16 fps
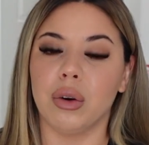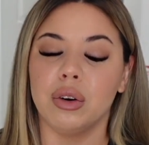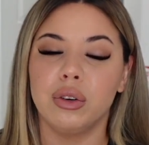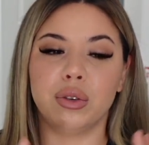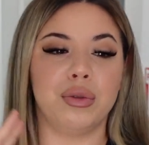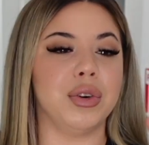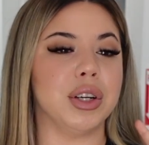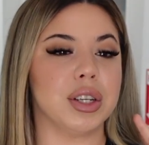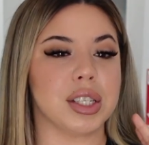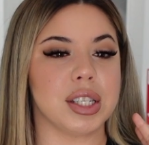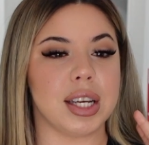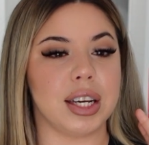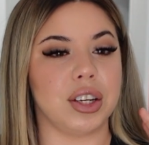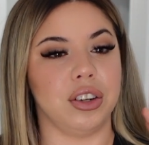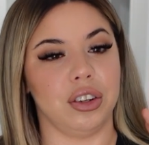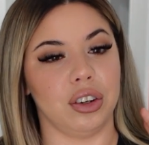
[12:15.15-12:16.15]
who feels
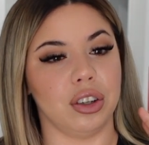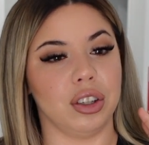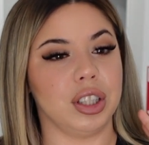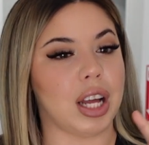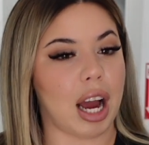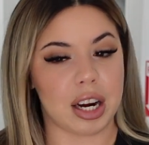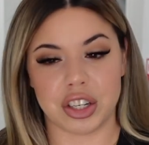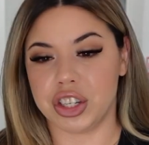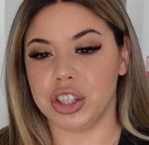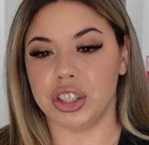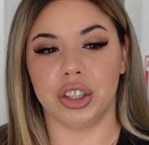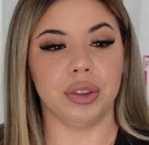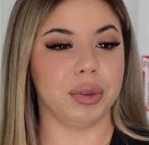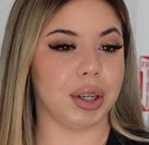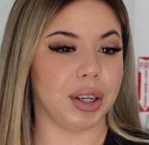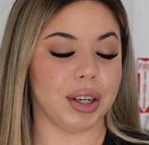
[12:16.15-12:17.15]
like your lashing
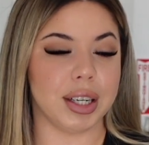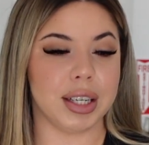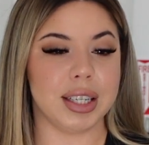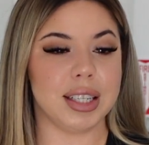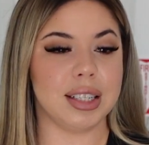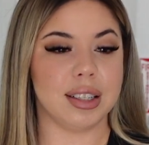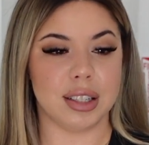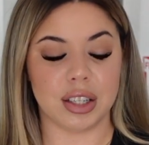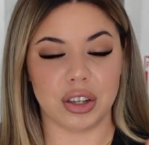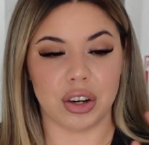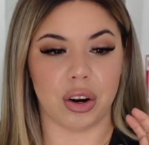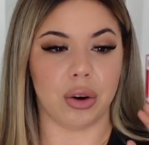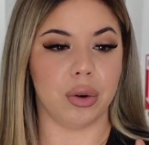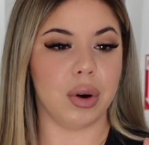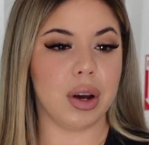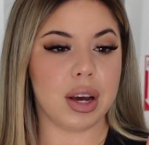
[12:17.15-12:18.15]
career, you
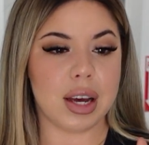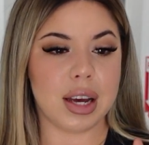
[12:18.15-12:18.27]
know,